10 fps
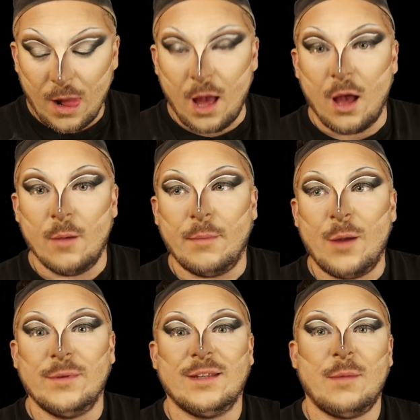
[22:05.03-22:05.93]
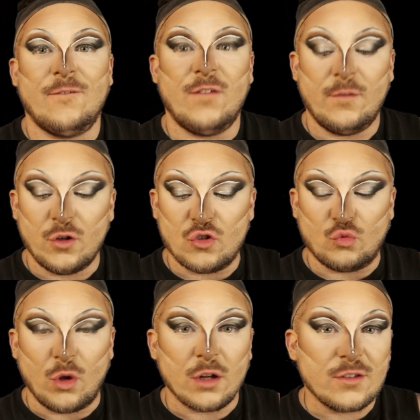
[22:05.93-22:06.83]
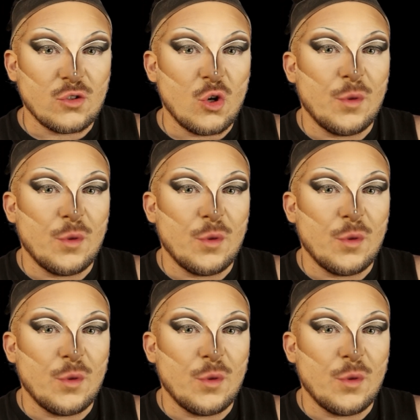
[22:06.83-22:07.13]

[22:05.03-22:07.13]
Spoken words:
I would say my favorite Drugstore,